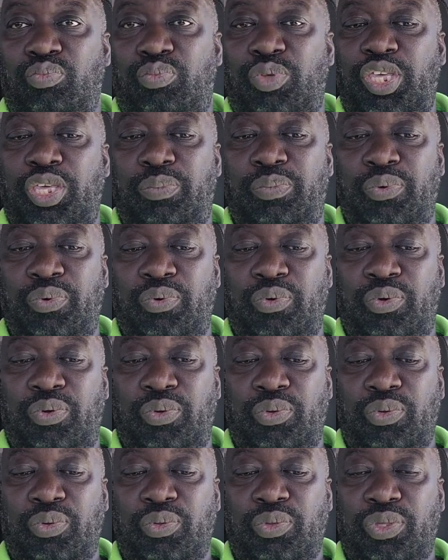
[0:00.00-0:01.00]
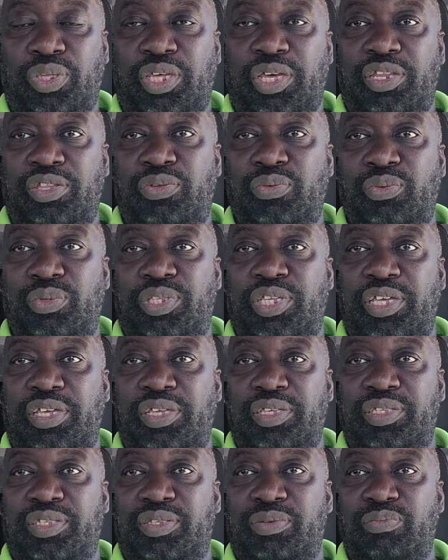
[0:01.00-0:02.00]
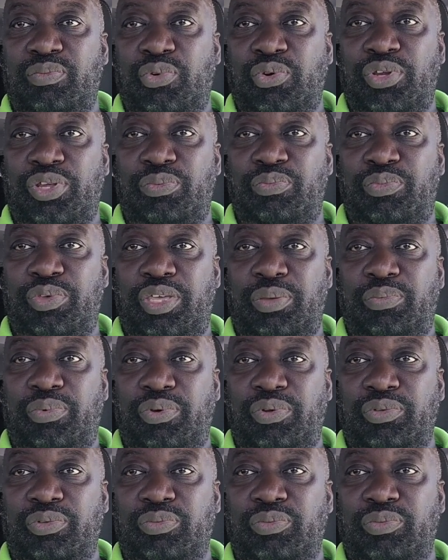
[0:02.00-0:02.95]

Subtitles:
People can do things more than people.